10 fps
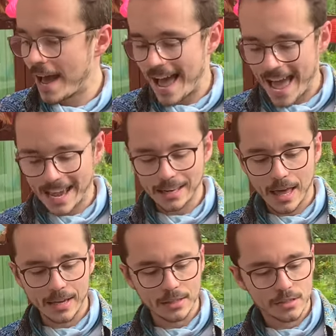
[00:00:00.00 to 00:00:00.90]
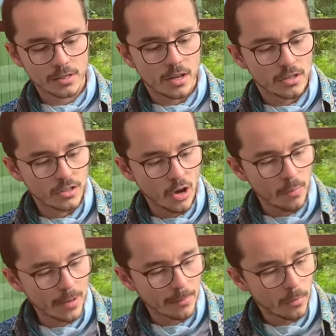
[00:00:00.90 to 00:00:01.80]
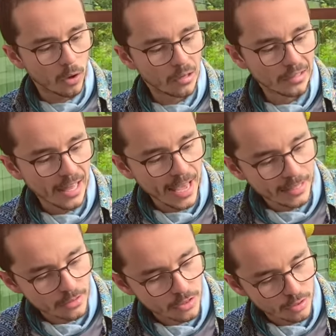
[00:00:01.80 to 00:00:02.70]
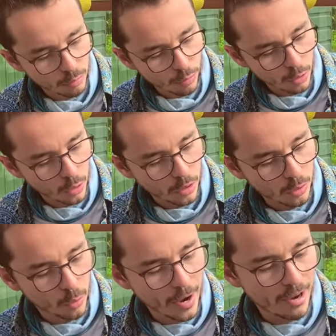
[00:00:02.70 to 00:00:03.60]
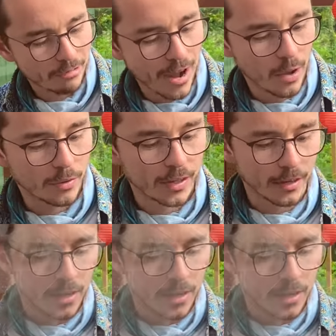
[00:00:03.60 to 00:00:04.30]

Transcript: highlights so many more lights that run all the way around it.